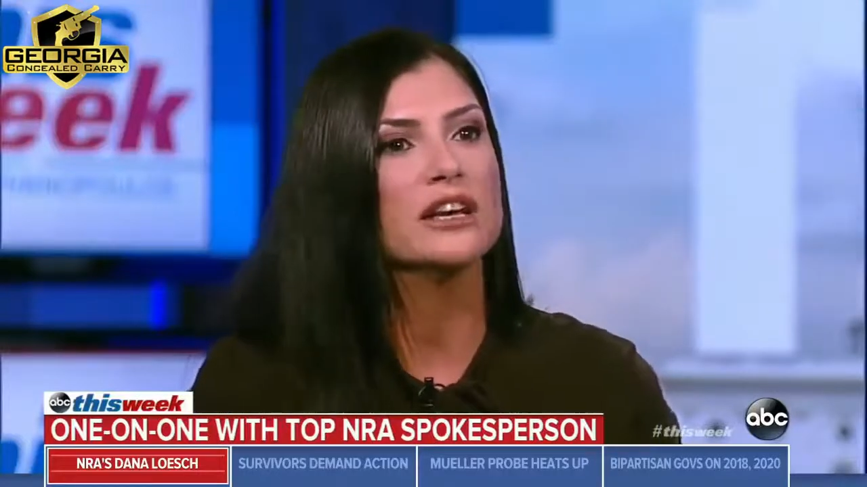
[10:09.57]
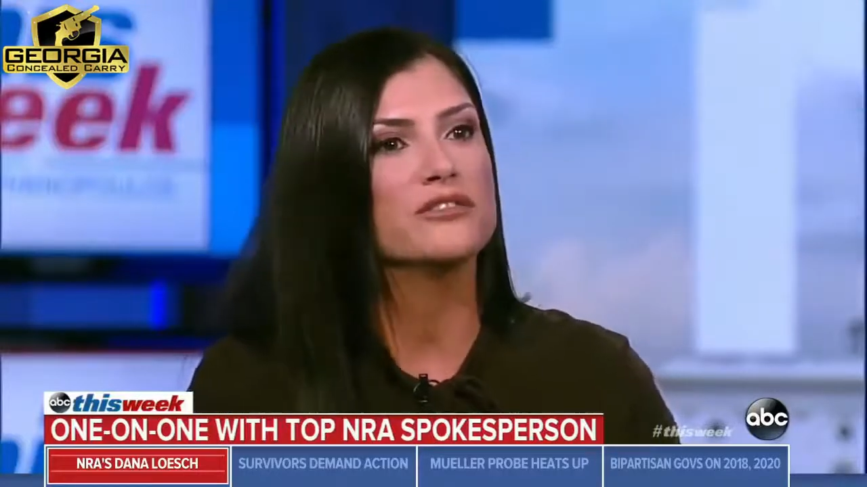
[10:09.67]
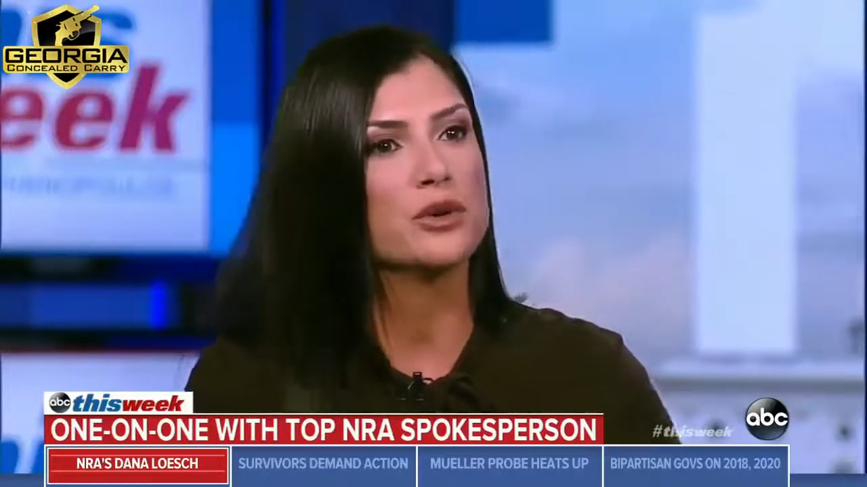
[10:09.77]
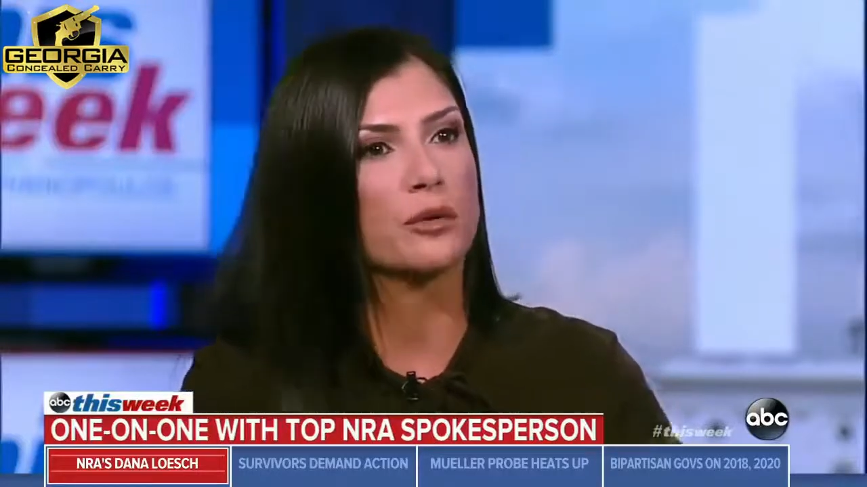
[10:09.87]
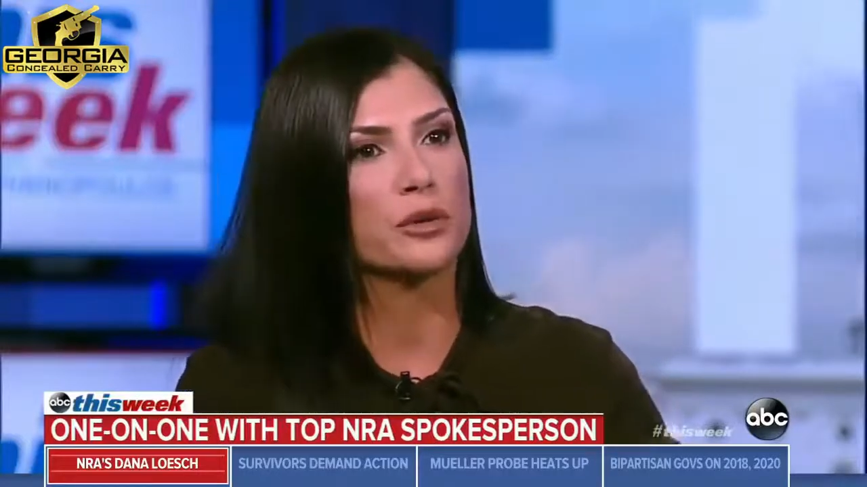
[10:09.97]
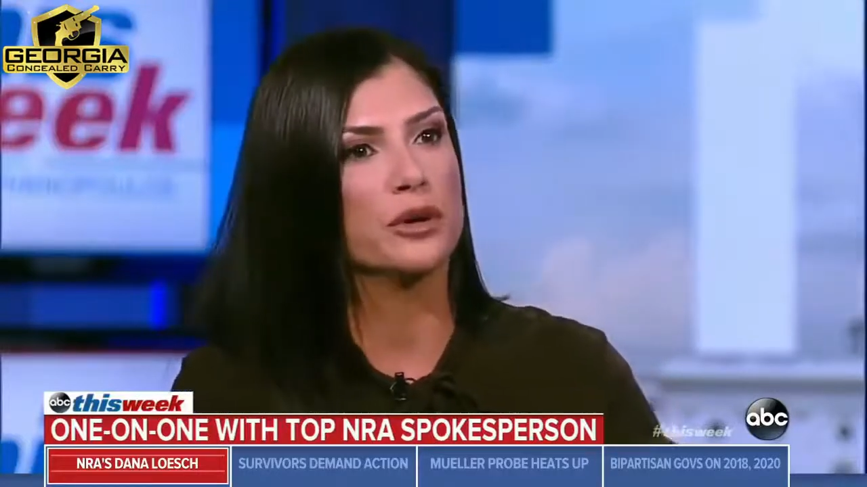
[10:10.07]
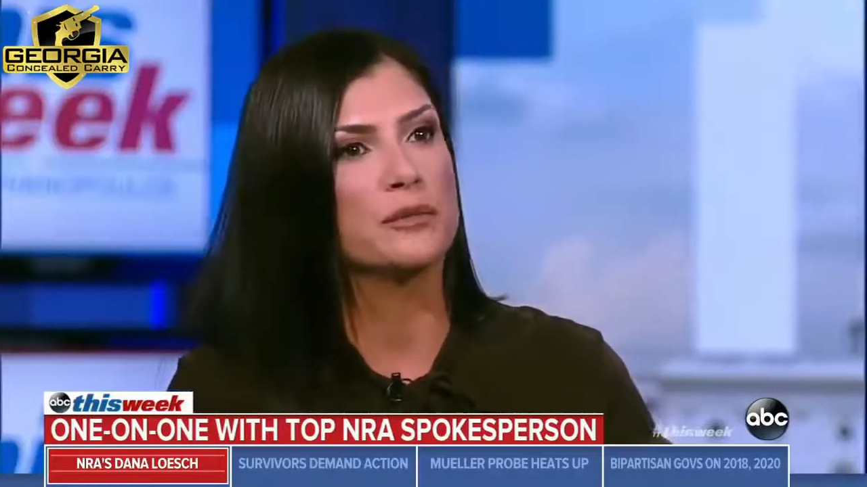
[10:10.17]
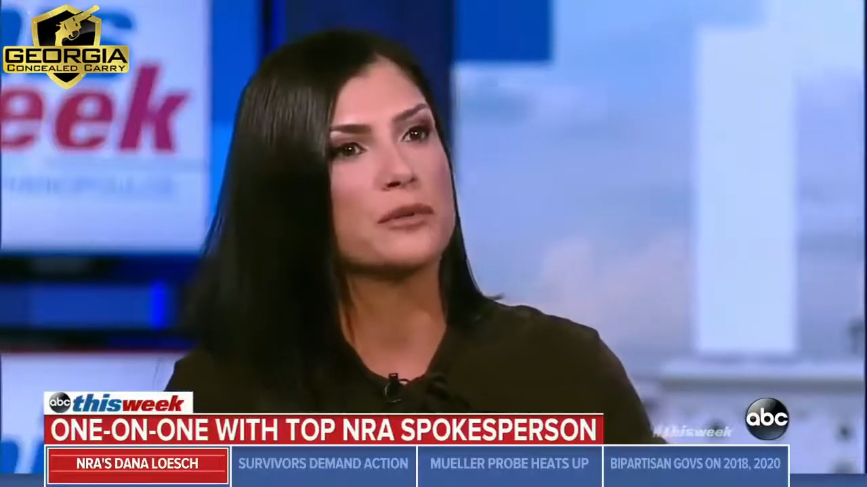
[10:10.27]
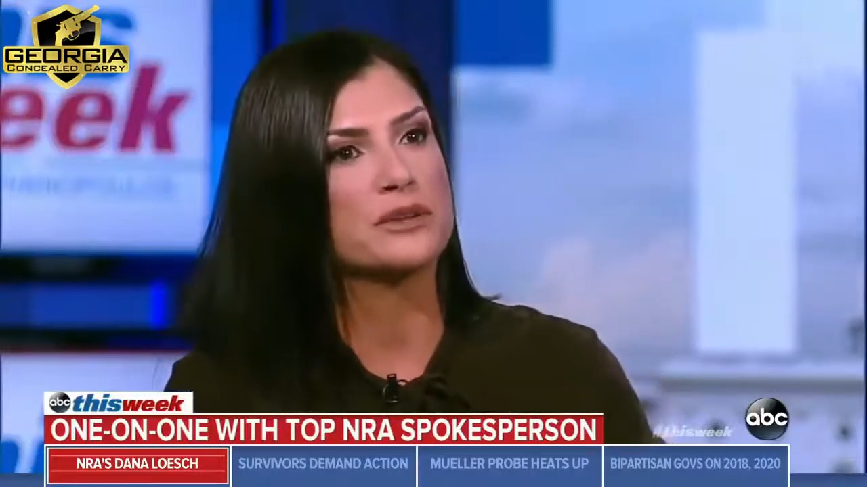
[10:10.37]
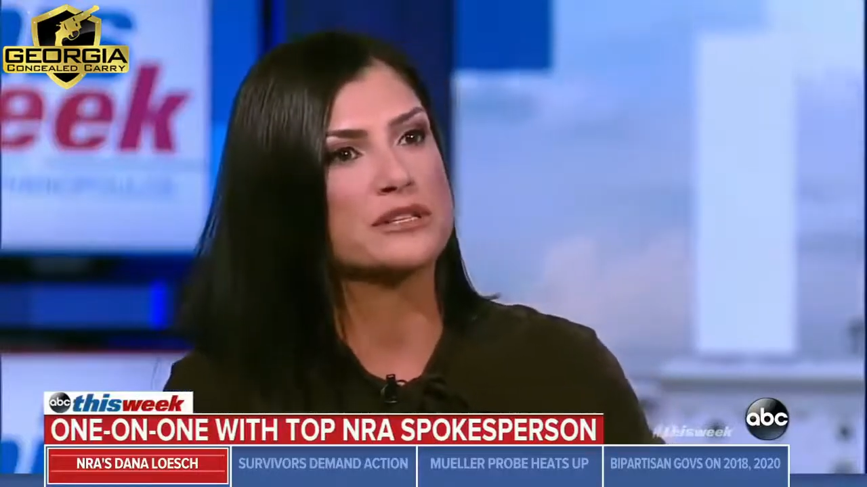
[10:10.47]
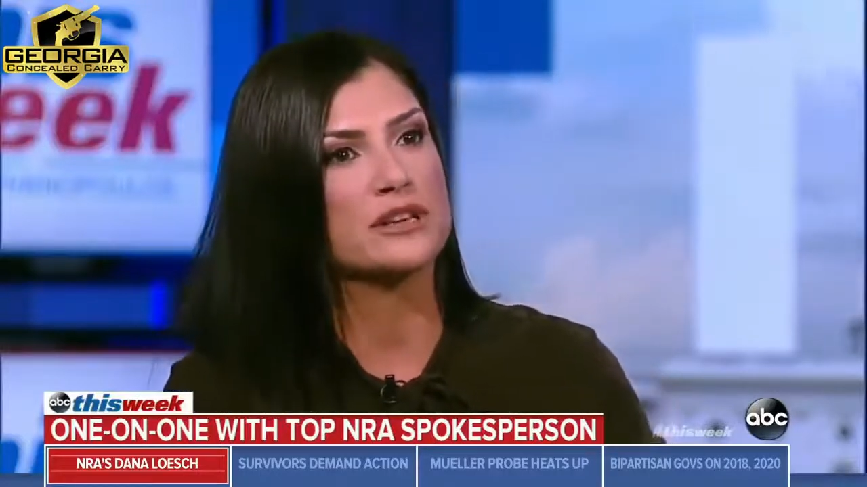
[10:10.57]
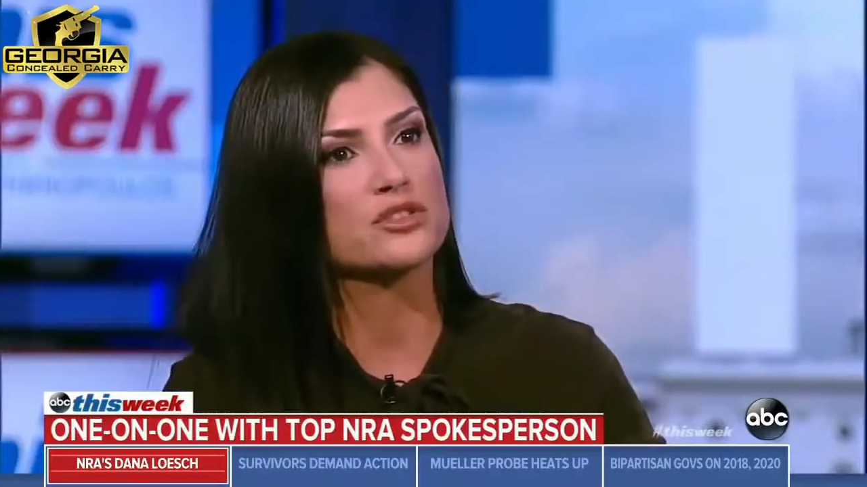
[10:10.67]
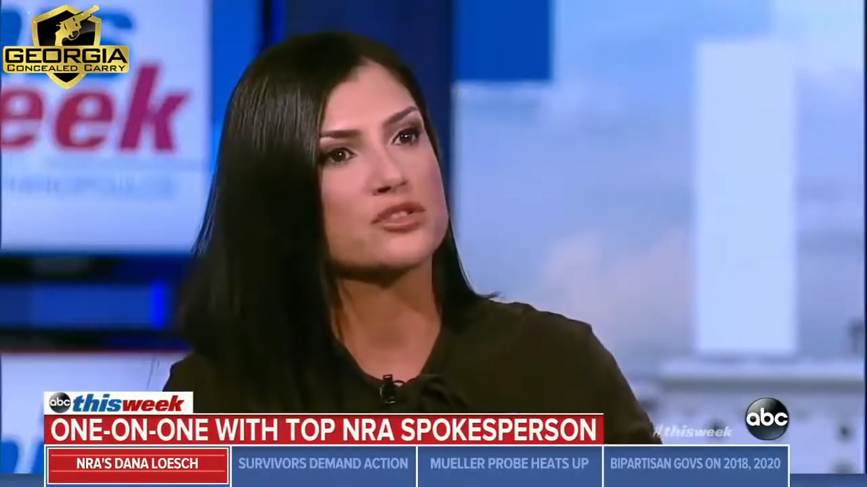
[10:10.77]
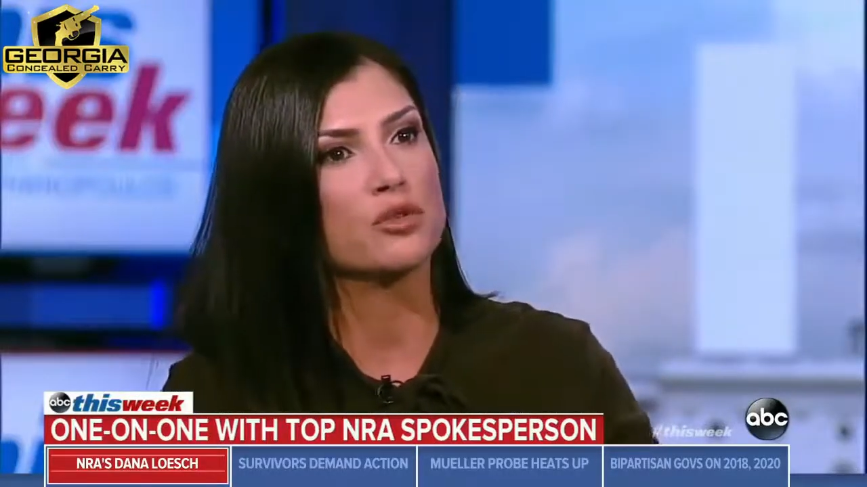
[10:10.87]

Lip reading: if you are a prohibited possessor